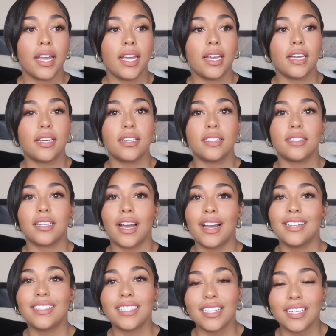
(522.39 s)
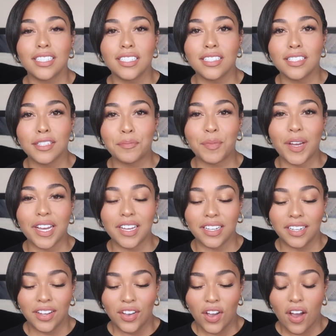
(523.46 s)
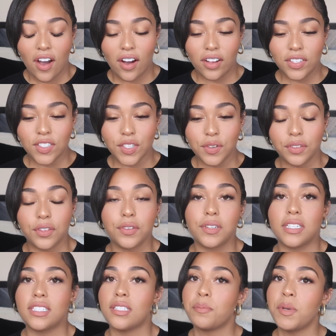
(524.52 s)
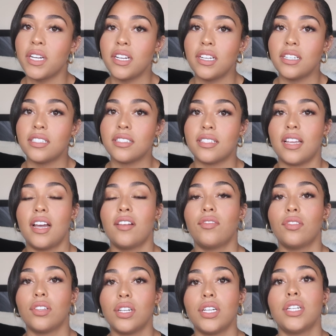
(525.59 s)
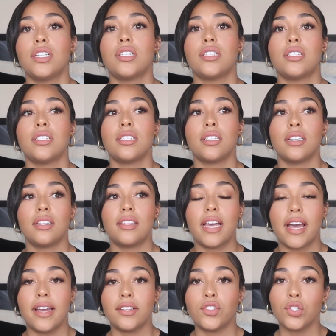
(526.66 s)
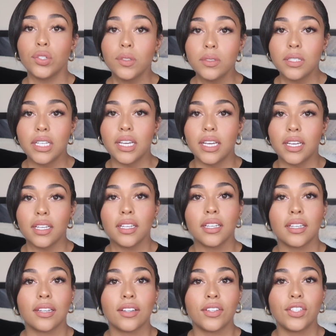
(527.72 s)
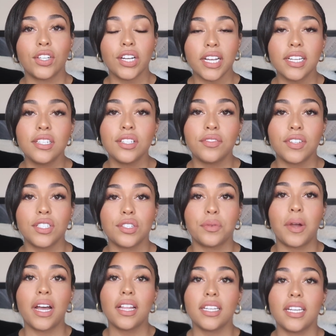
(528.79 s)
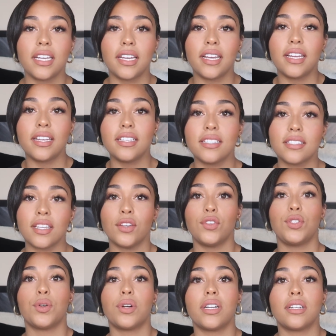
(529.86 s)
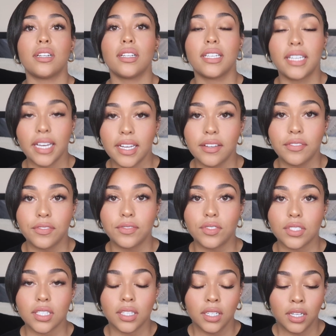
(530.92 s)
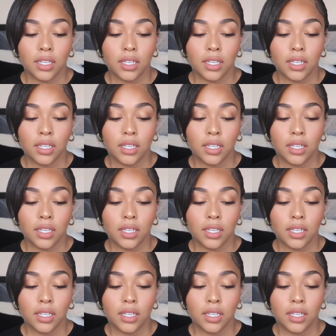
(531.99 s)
and ideas, but also through experience, I've learned that truly your individuality is your gift.